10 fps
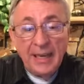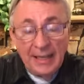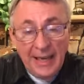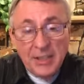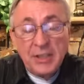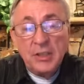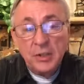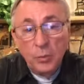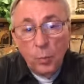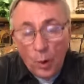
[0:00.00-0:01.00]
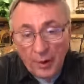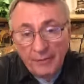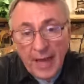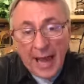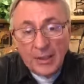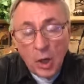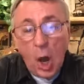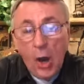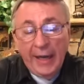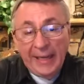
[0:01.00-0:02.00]
Listen to the Word of God
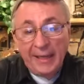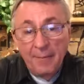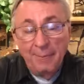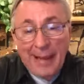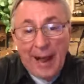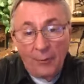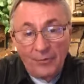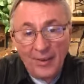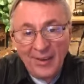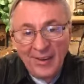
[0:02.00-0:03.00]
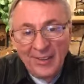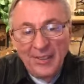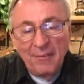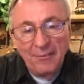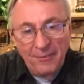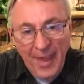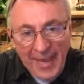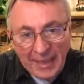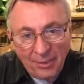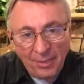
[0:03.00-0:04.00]
talking about the
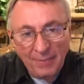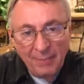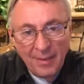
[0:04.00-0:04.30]
faith